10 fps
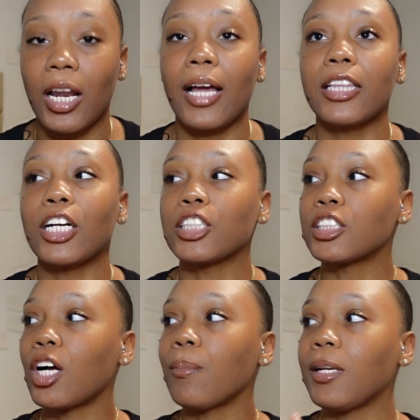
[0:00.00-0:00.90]
Like there's
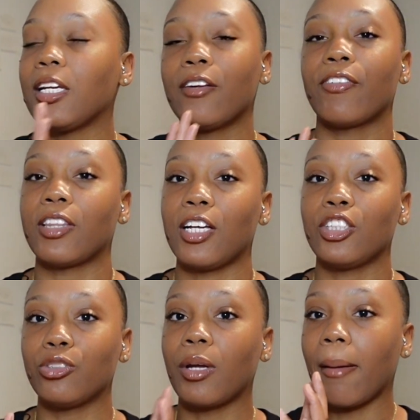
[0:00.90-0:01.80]
so many different
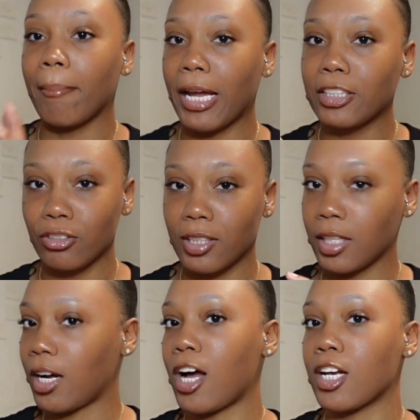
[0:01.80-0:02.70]
things you can major
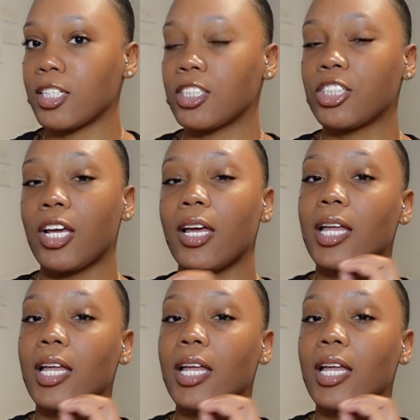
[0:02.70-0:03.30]
in college